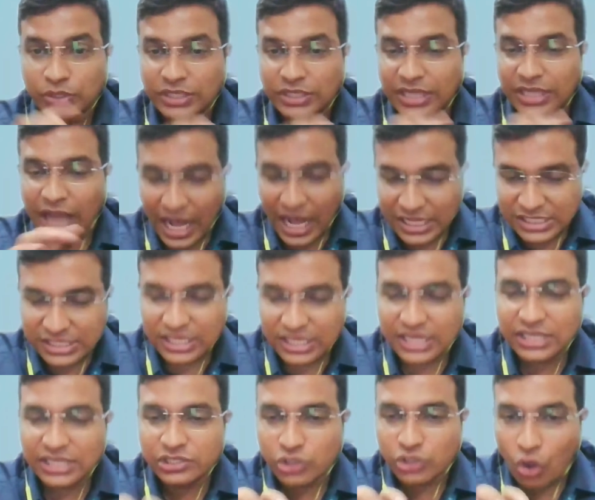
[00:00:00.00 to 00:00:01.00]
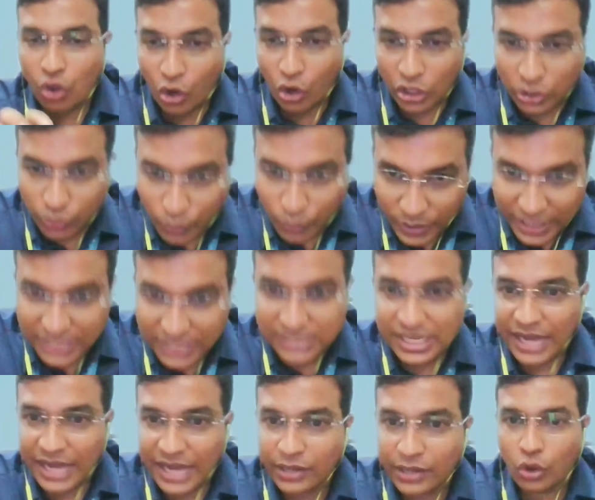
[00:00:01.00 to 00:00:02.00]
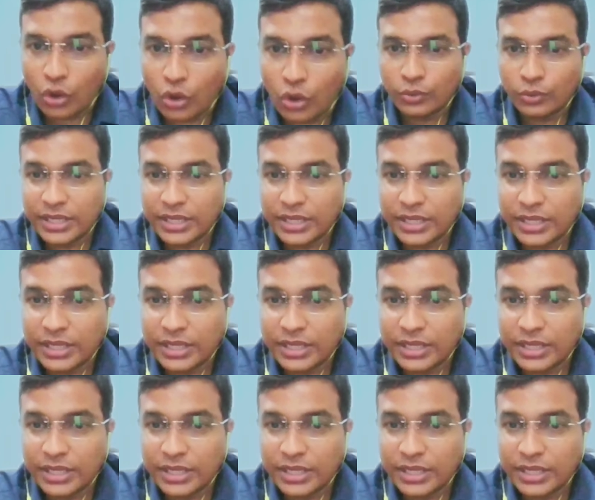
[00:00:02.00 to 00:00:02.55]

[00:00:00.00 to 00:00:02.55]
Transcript: The answer is always and always